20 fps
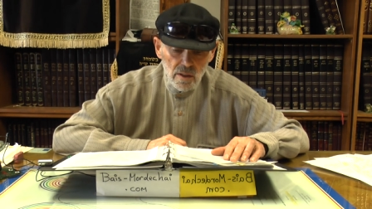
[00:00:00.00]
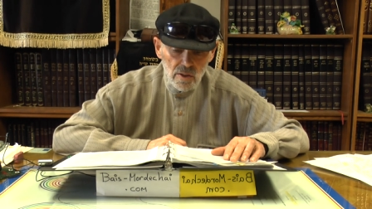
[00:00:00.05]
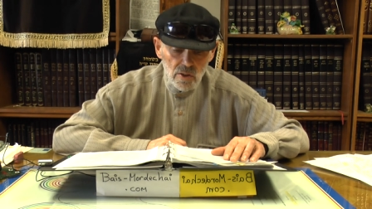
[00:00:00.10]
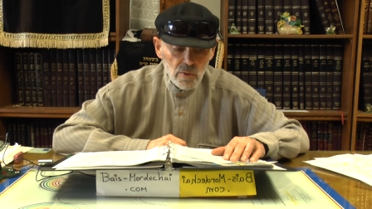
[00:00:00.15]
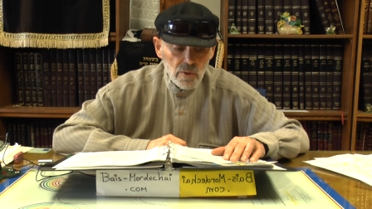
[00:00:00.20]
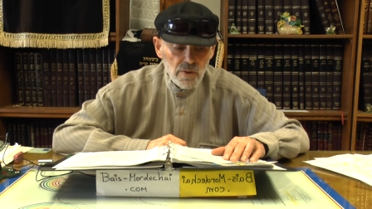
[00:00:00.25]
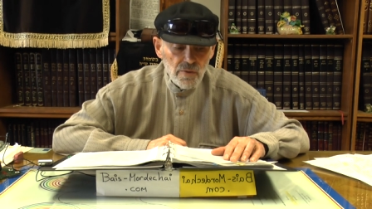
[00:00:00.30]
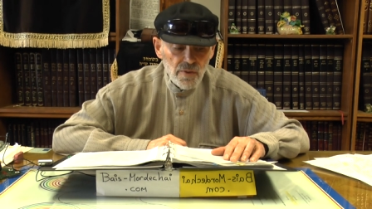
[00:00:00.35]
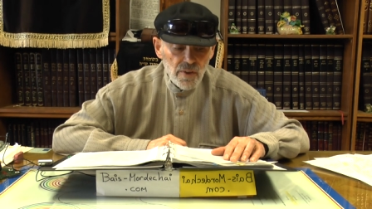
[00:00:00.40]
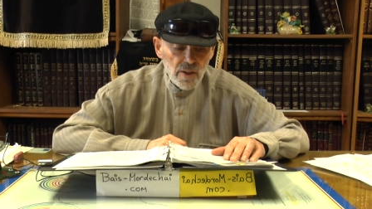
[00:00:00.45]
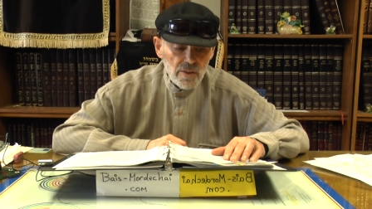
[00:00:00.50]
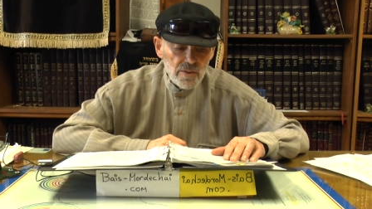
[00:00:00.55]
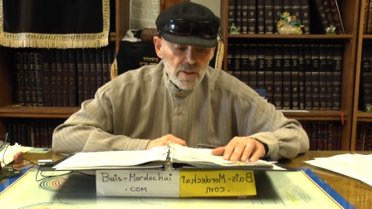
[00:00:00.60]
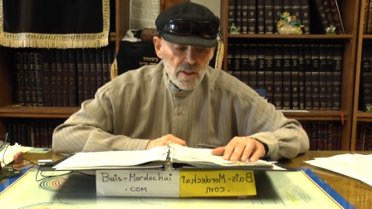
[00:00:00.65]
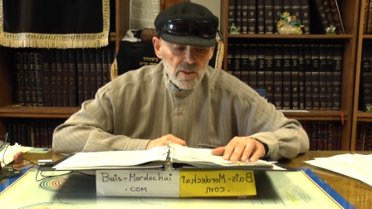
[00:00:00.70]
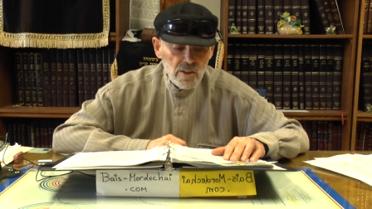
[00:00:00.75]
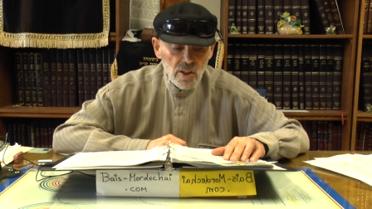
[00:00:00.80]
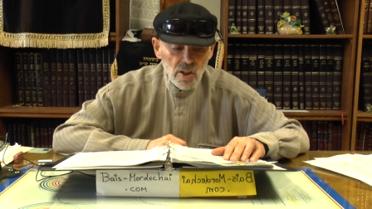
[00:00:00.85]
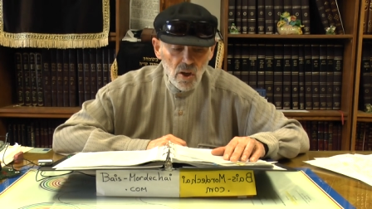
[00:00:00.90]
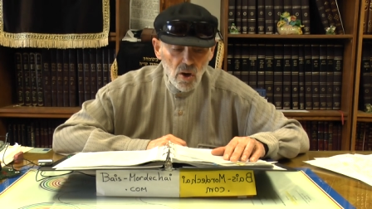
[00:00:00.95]
So he felt
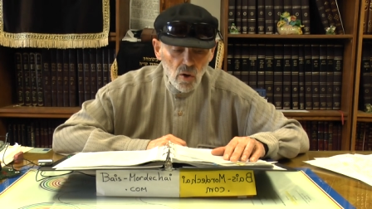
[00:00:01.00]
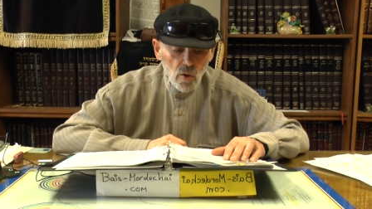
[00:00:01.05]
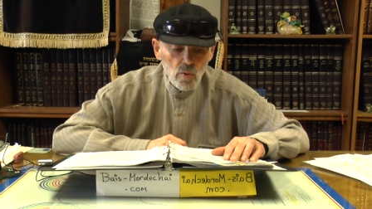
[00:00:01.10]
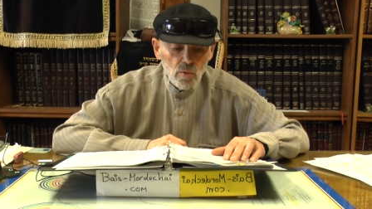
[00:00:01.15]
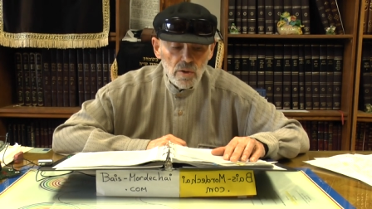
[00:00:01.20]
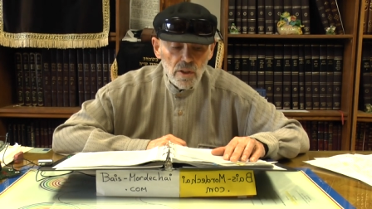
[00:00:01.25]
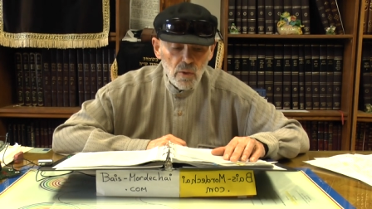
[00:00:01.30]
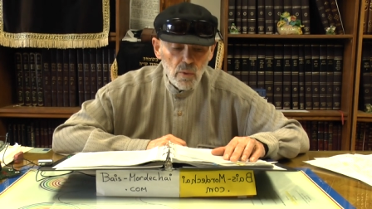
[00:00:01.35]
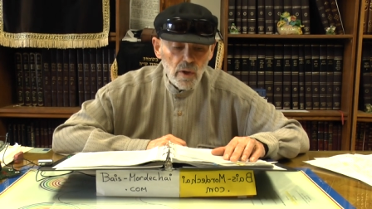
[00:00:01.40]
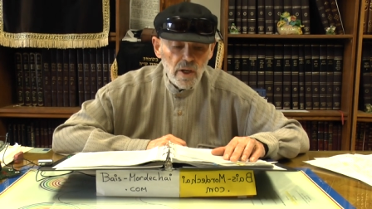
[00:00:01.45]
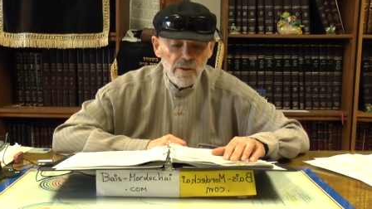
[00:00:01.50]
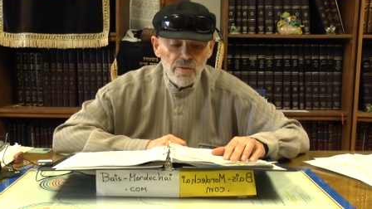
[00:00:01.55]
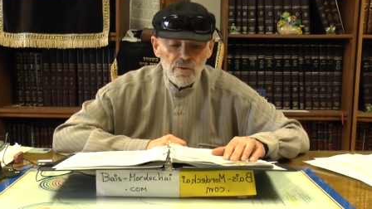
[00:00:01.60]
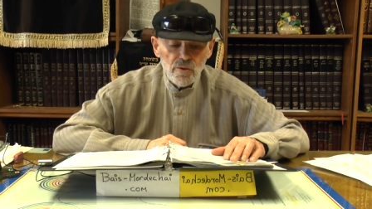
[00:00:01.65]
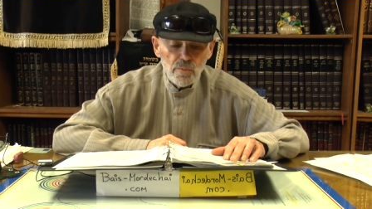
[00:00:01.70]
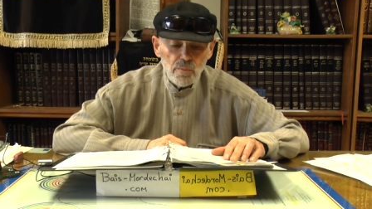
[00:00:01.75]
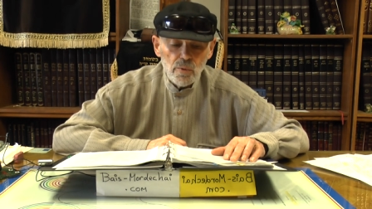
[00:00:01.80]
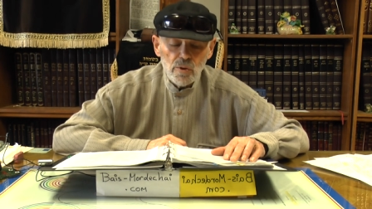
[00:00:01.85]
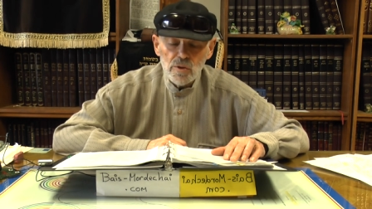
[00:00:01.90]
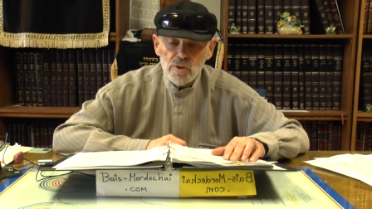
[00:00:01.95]
that the only way
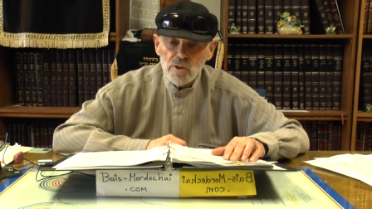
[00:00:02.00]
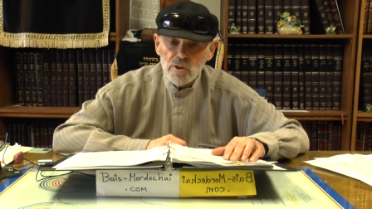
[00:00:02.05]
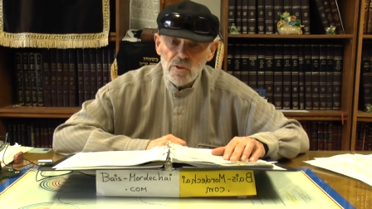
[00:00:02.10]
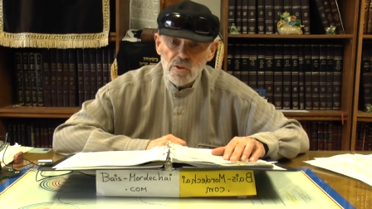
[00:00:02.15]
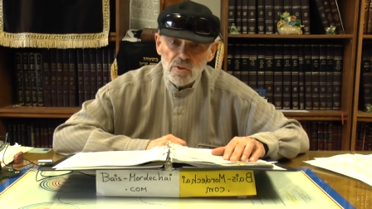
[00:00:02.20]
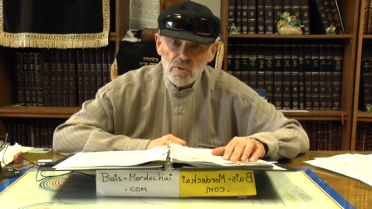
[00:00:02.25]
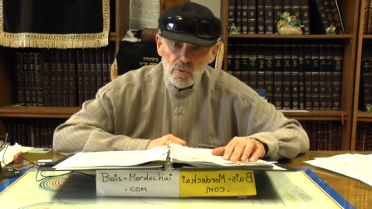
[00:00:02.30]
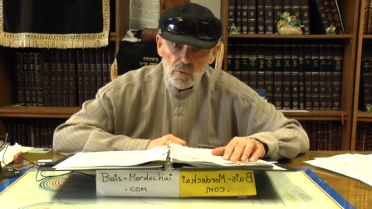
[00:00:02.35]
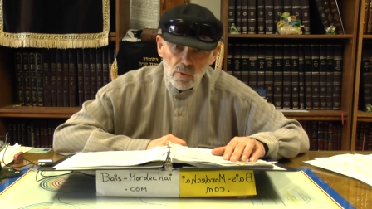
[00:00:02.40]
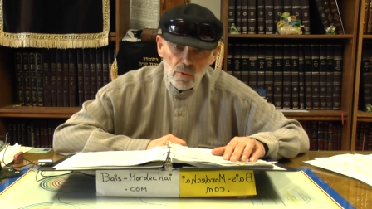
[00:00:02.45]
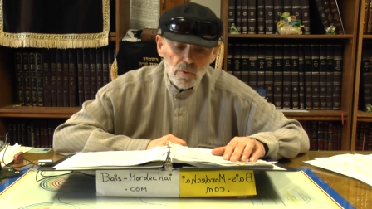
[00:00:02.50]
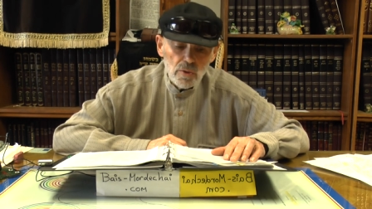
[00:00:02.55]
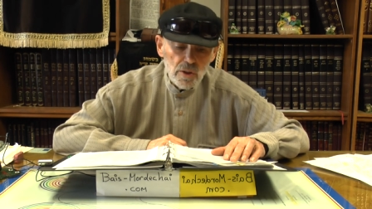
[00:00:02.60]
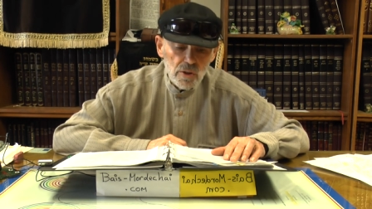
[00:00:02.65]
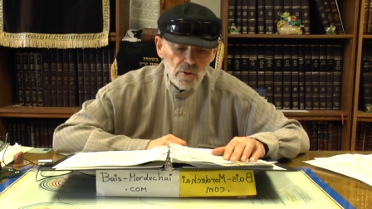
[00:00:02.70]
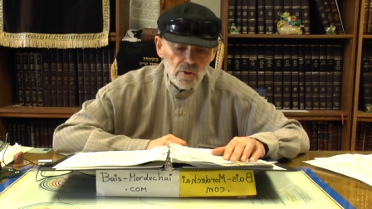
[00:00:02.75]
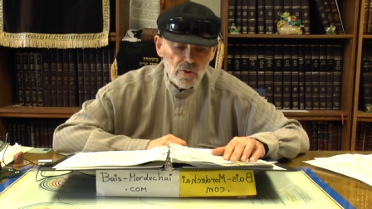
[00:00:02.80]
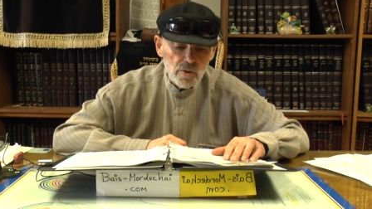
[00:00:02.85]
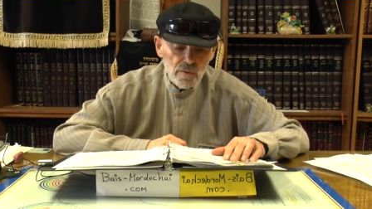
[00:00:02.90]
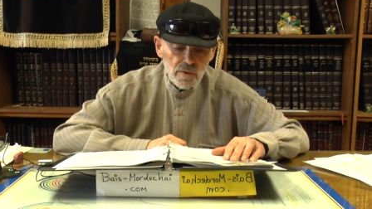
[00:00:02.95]
for a person to
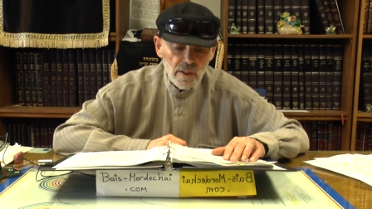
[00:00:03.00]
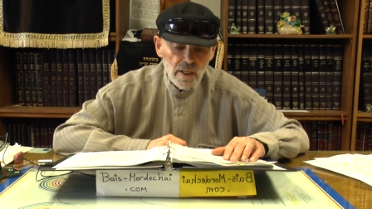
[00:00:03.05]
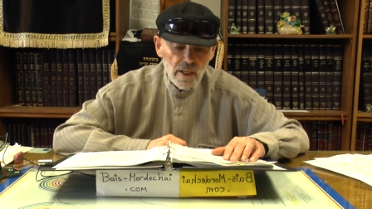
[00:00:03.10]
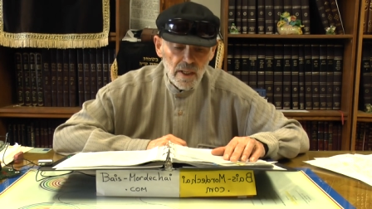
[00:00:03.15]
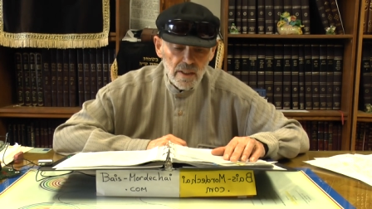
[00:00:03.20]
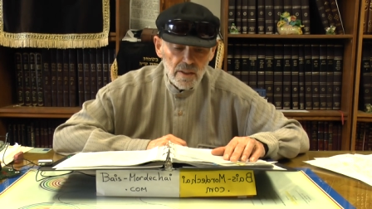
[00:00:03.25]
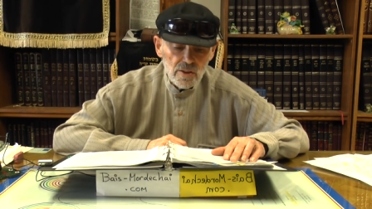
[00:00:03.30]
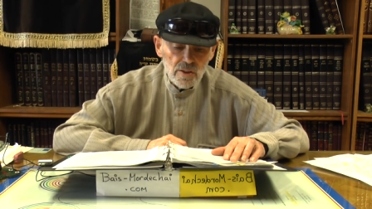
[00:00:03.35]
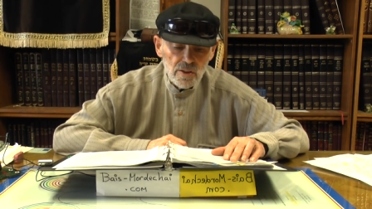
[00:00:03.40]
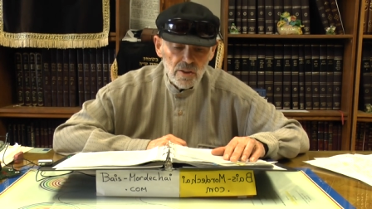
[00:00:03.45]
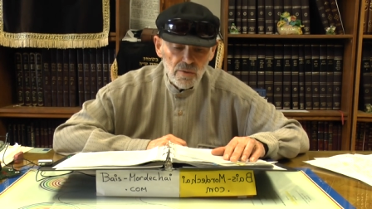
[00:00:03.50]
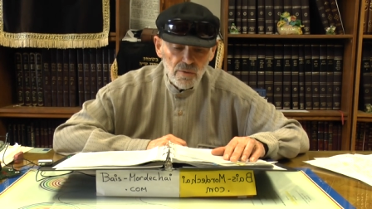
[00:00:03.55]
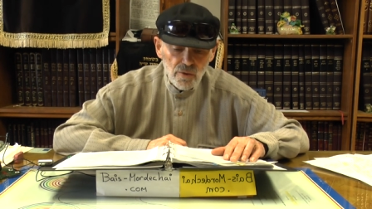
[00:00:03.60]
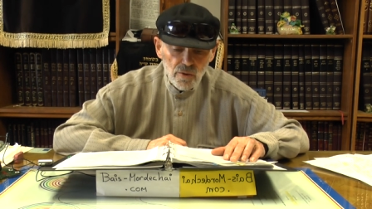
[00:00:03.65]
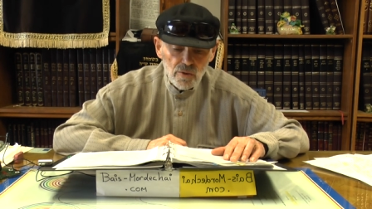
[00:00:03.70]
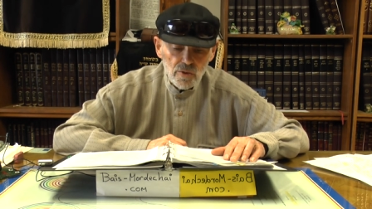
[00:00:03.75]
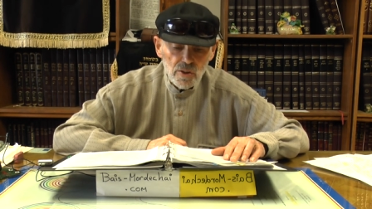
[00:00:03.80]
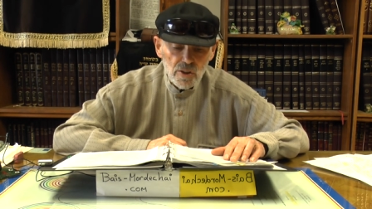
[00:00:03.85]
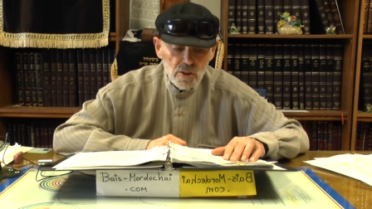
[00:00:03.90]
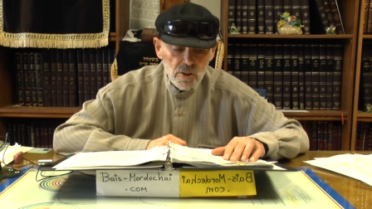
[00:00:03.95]
truly serve God is to
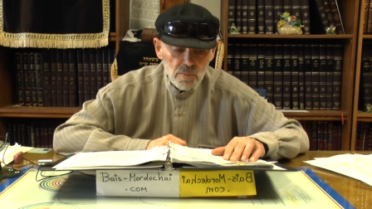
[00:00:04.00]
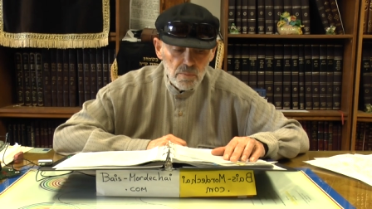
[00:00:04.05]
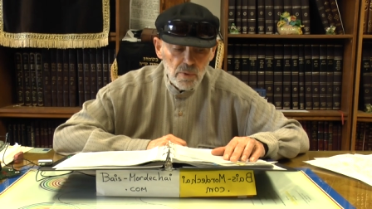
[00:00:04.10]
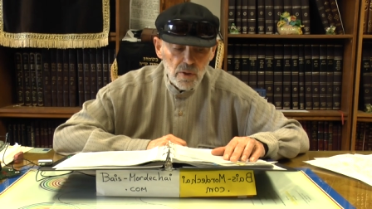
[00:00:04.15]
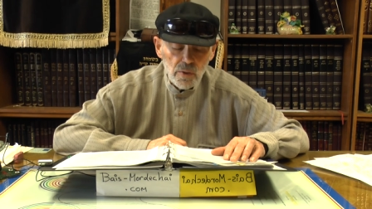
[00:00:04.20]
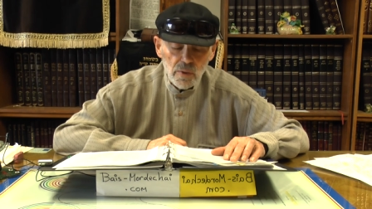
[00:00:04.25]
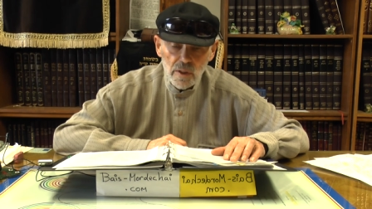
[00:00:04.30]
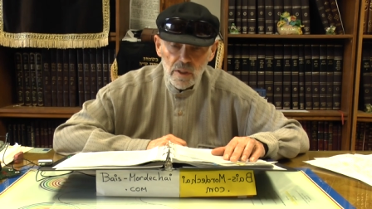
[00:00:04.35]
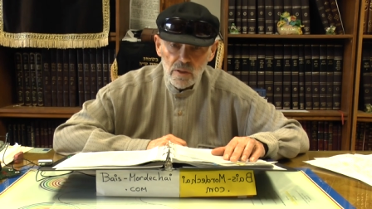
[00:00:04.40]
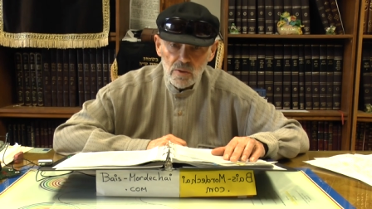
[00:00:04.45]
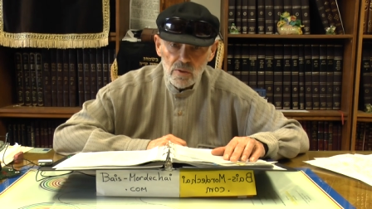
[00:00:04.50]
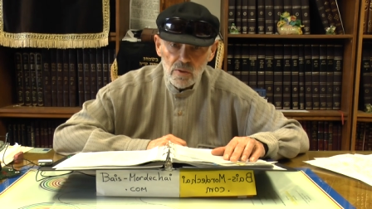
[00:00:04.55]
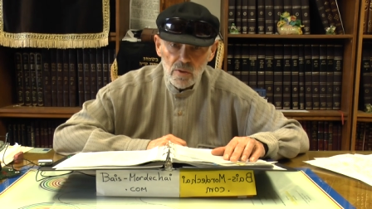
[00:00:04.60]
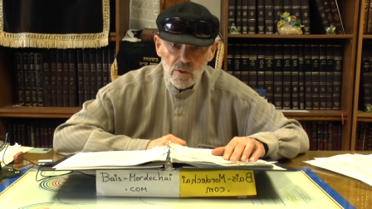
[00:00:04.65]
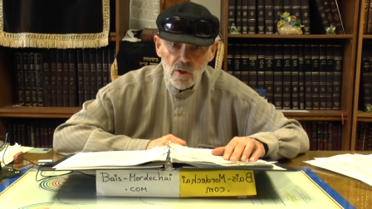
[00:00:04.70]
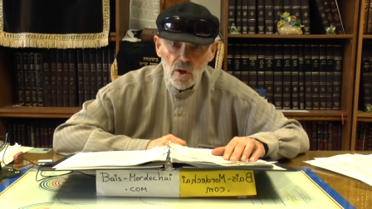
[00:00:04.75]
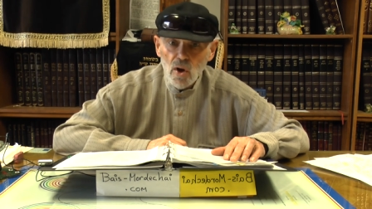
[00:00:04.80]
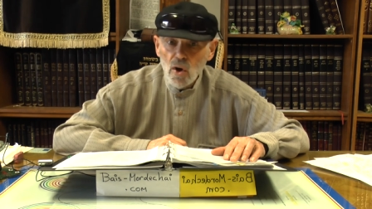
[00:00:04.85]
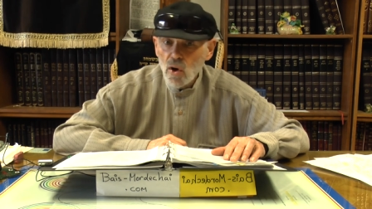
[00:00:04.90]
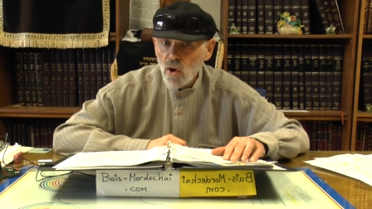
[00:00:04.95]
first experience